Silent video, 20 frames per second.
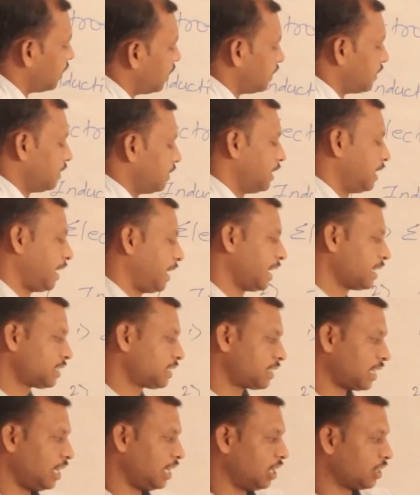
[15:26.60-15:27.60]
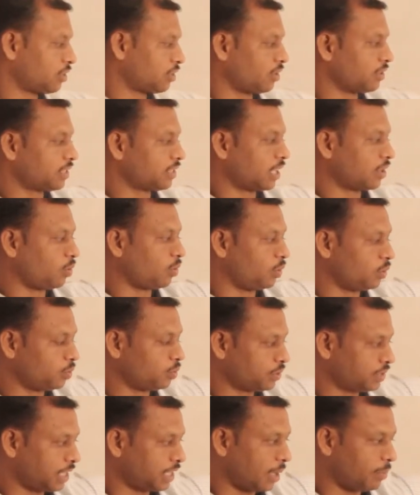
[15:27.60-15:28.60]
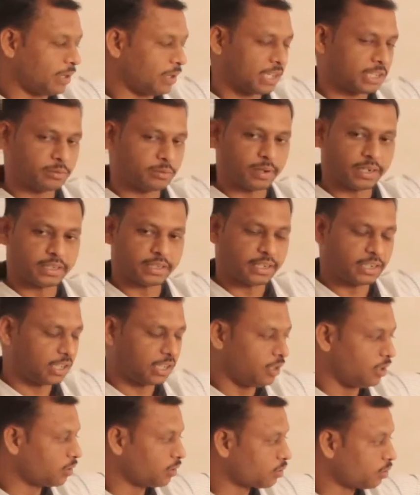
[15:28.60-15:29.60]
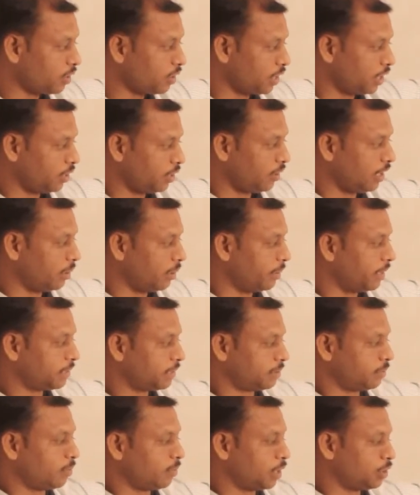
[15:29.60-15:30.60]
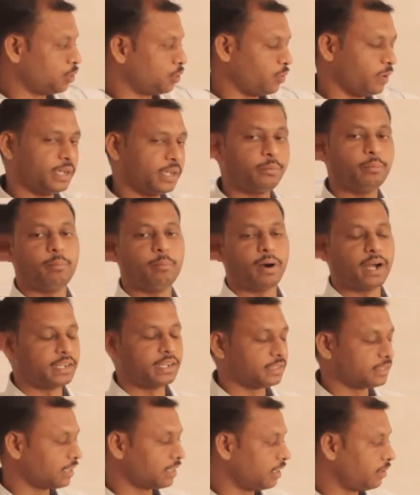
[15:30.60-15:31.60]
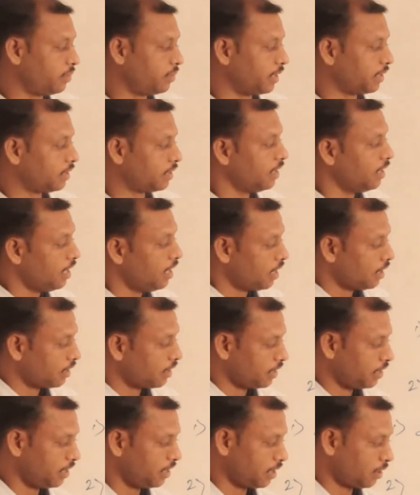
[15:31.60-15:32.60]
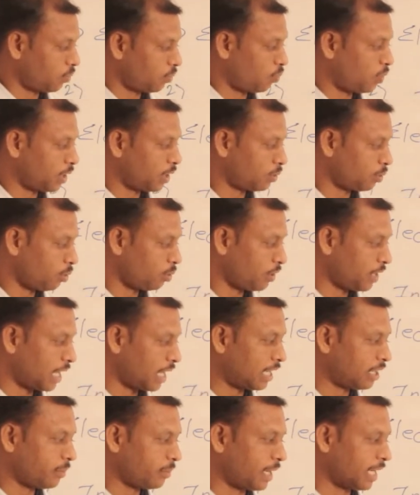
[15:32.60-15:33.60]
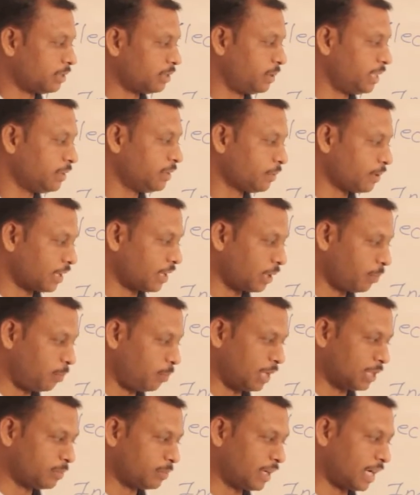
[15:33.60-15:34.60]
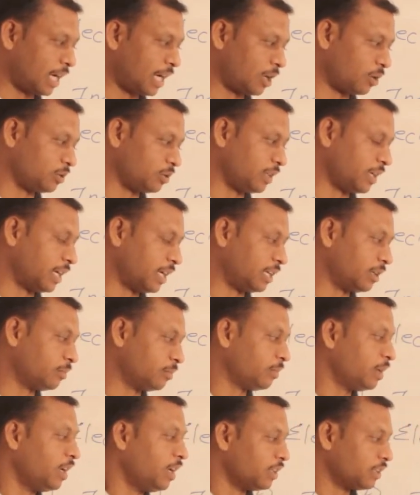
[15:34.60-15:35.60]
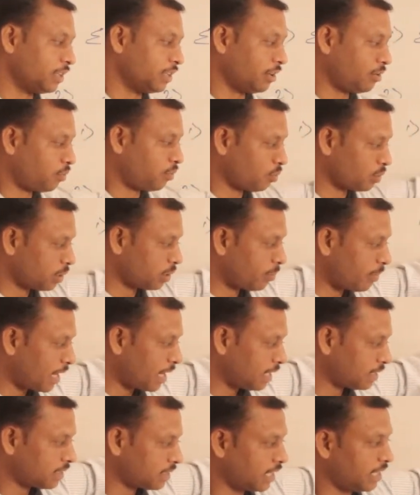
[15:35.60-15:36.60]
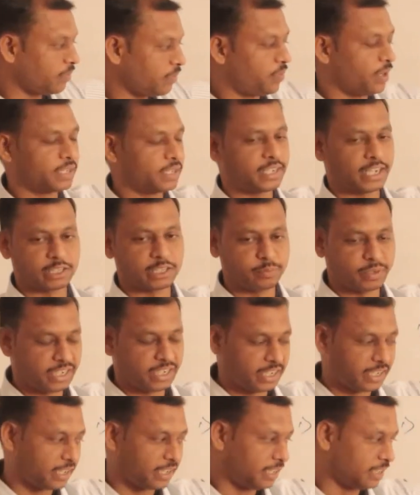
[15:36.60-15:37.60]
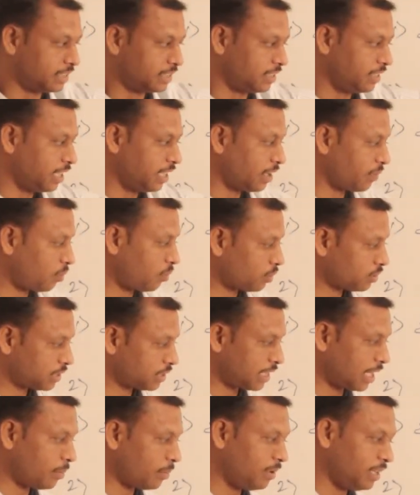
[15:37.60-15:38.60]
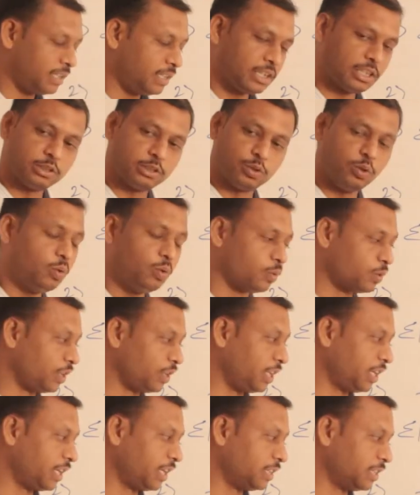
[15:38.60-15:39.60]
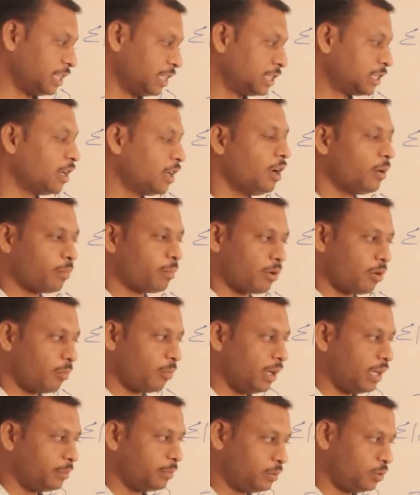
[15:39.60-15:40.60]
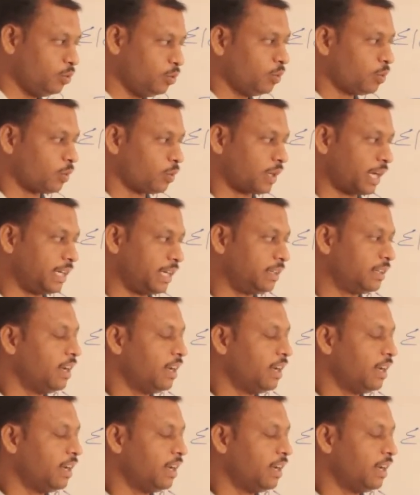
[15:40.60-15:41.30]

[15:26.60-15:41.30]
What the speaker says: that extra electrons are going to stabilize by that electronegative elements by showing minus I effect. Here one chlorine atom has been replaced by hydrogen atom, therefore the minus I effect has been decreased, therefore stability also decreases from left to right.